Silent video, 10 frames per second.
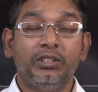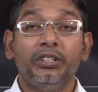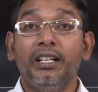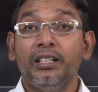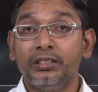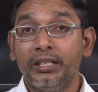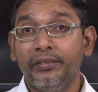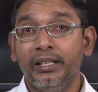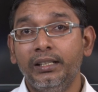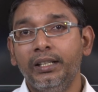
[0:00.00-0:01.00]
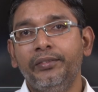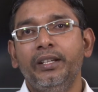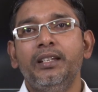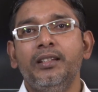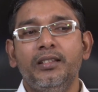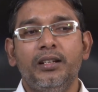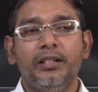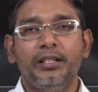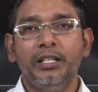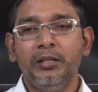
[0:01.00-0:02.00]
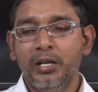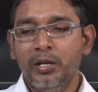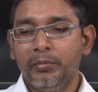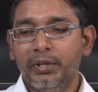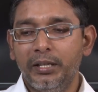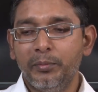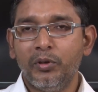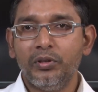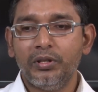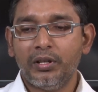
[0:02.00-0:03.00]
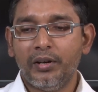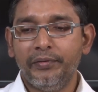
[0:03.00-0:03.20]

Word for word: There are several definitions are there, but the most